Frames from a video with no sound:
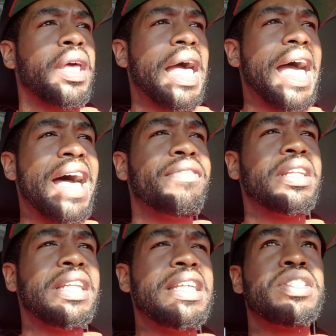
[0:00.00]
I have
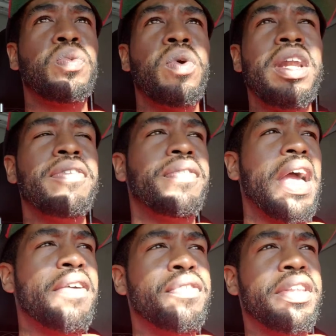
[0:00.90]
at least one of
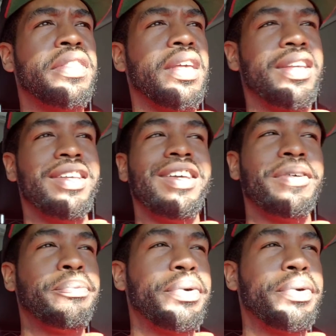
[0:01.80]
everything.